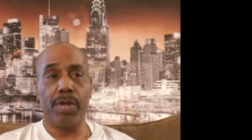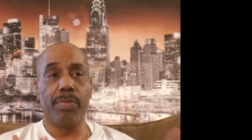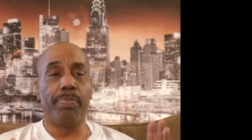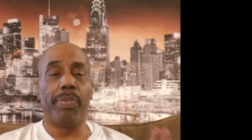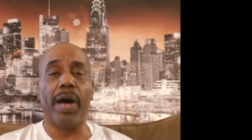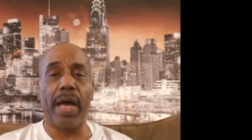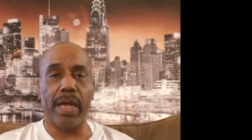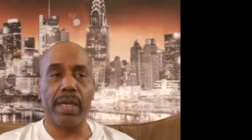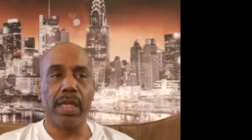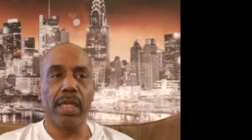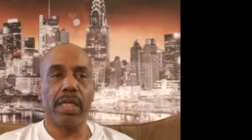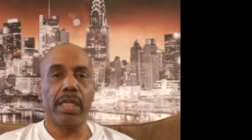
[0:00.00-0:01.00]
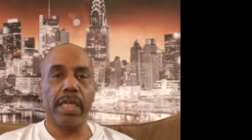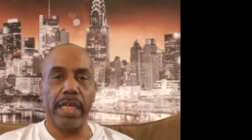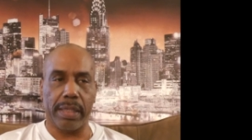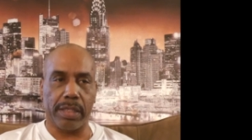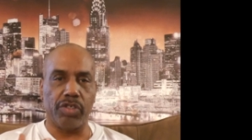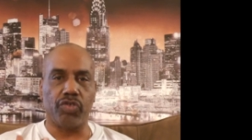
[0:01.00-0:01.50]
but
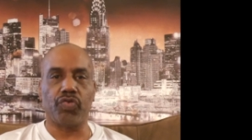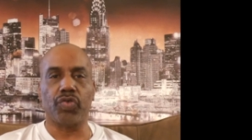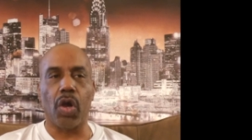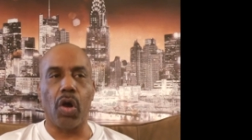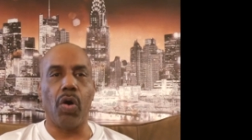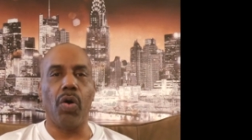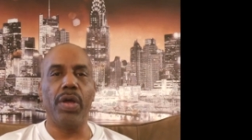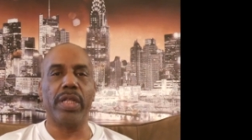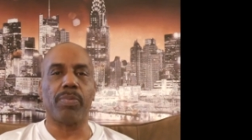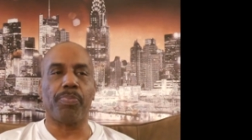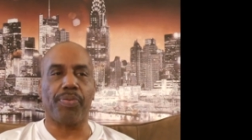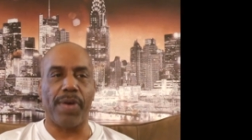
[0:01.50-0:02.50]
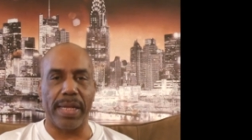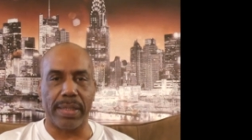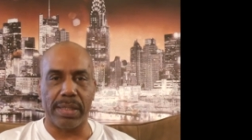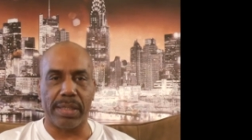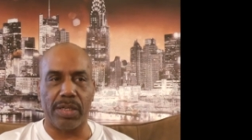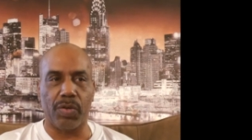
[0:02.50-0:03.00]
his control, his
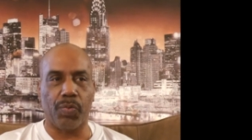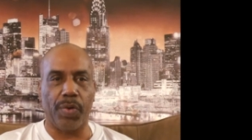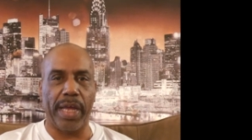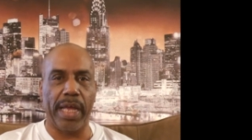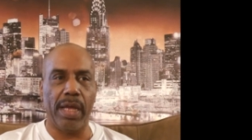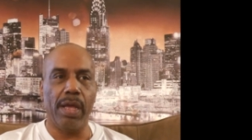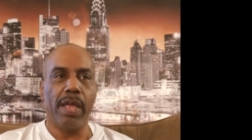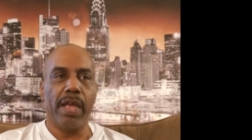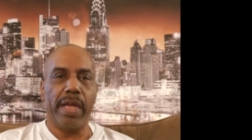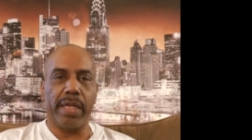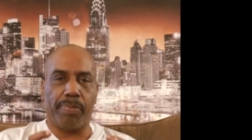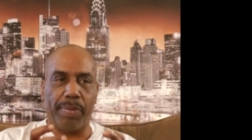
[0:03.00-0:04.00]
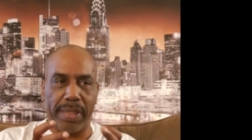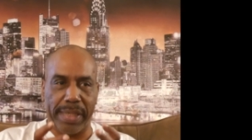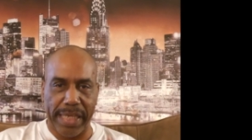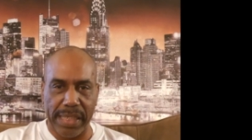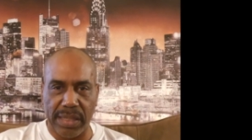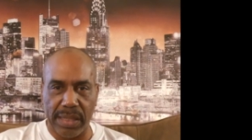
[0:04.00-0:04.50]
presence in the ring, his
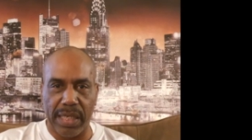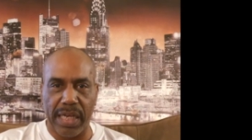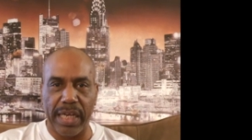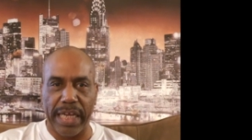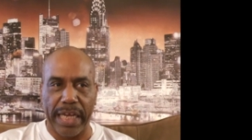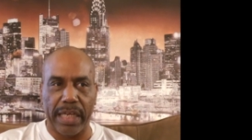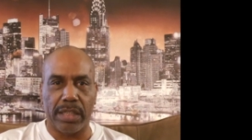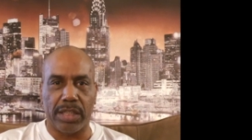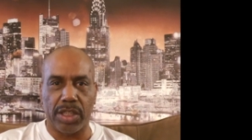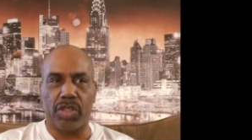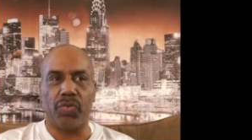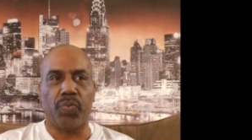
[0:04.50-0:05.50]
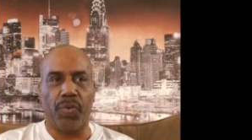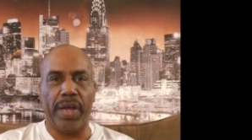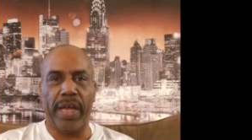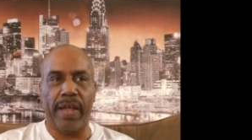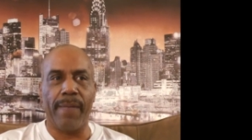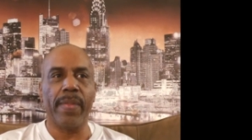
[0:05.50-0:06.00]
positioning into the
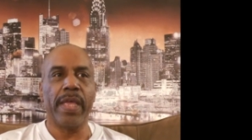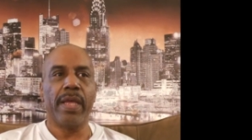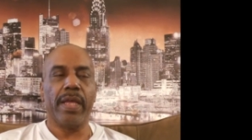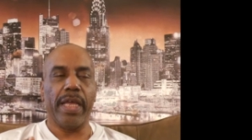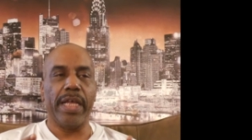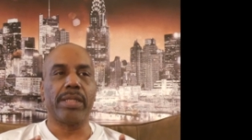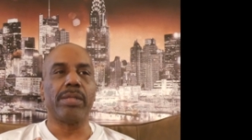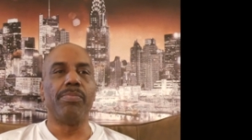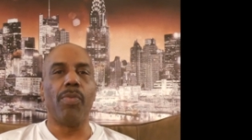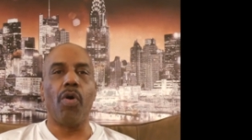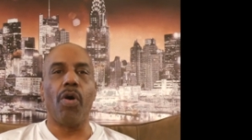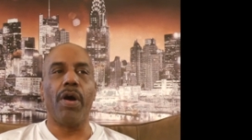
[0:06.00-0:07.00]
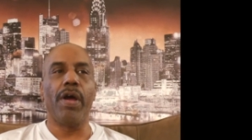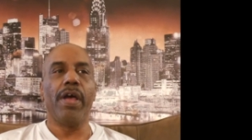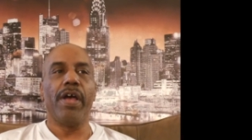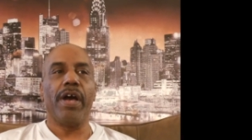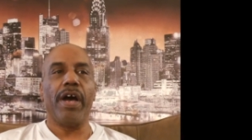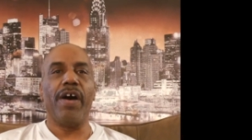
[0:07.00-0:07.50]
ring is more
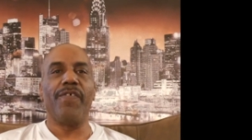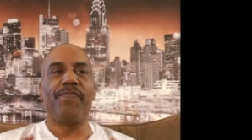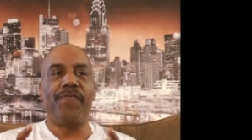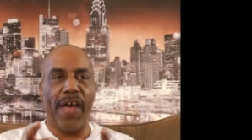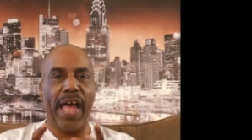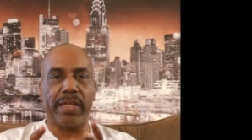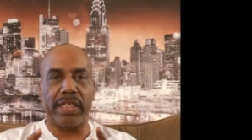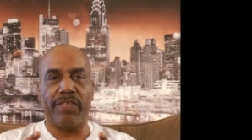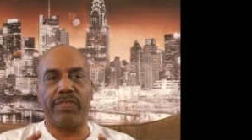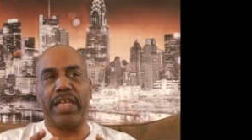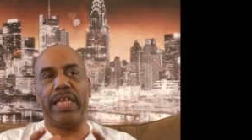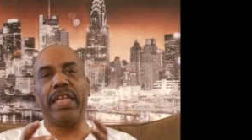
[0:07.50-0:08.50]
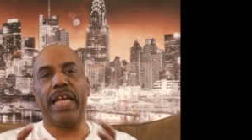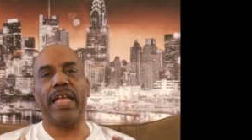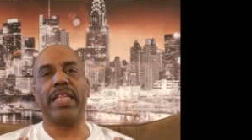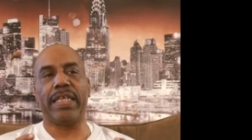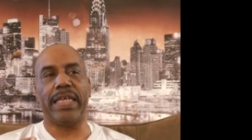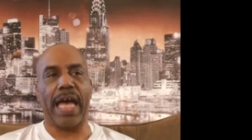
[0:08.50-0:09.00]
effective than the
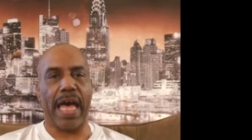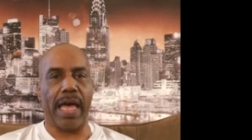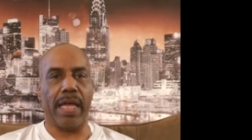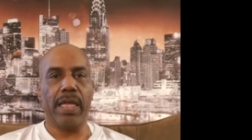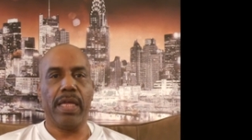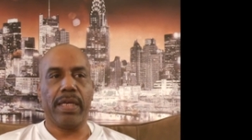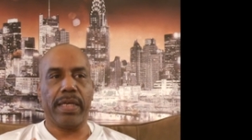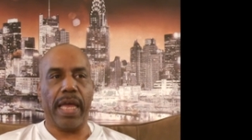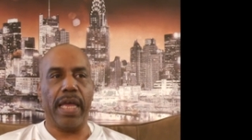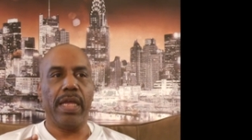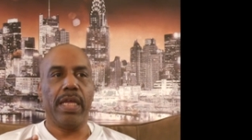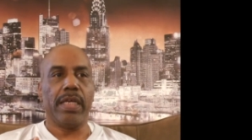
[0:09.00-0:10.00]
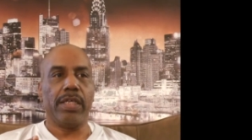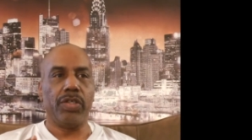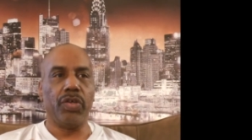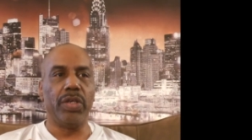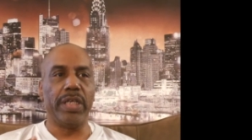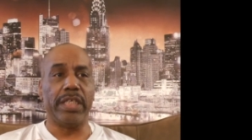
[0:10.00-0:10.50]
other guy. Okay,
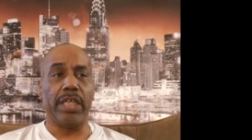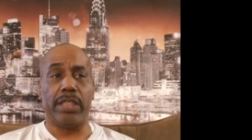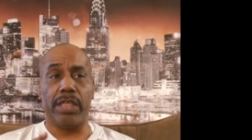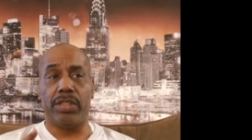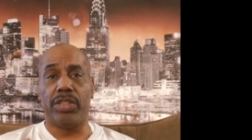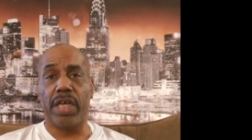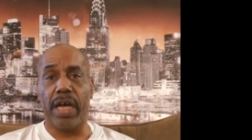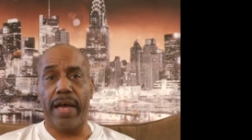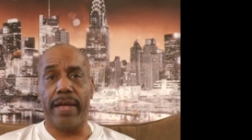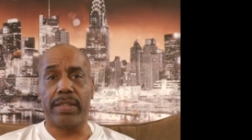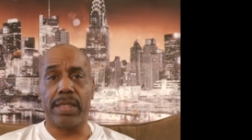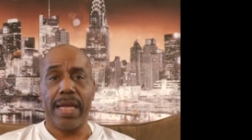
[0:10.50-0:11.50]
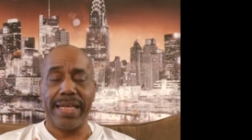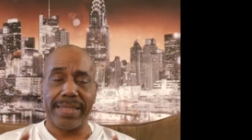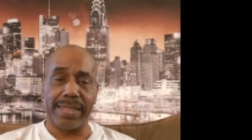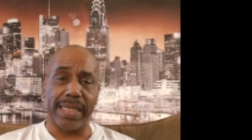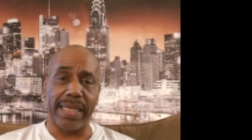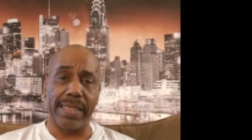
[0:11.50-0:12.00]
usually the judge
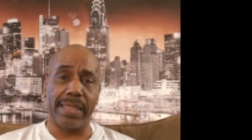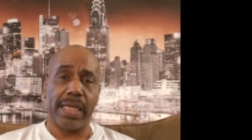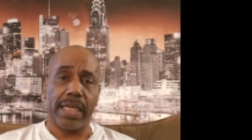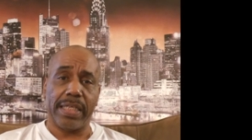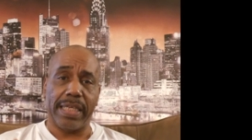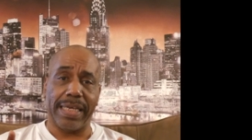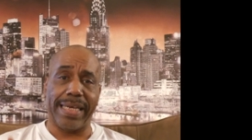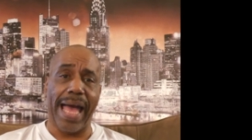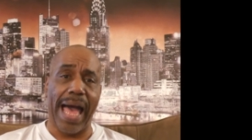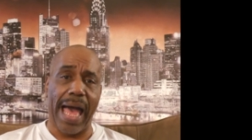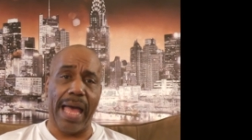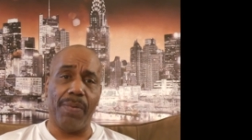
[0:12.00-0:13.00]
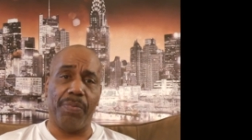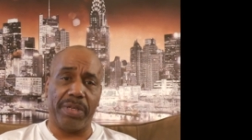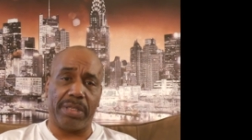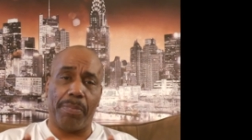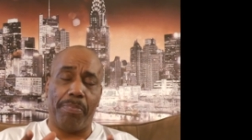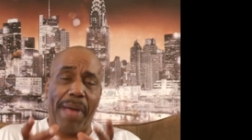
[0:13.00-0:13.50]
sees the guy
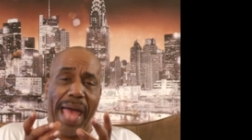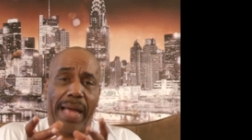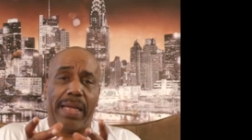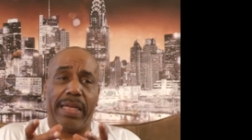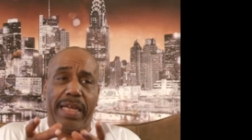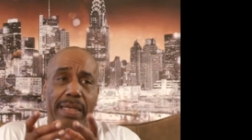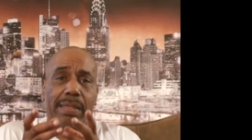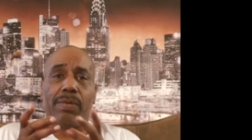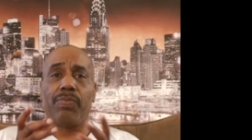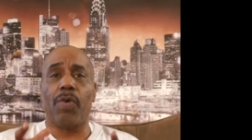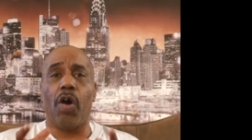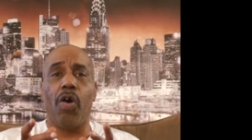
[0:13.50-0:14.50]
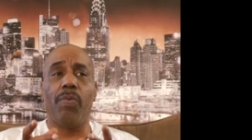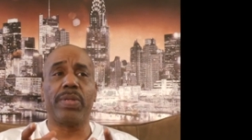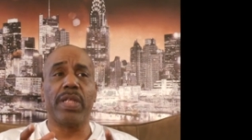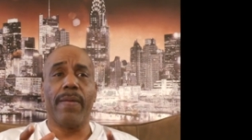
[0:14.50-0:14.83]
with the back against the ropes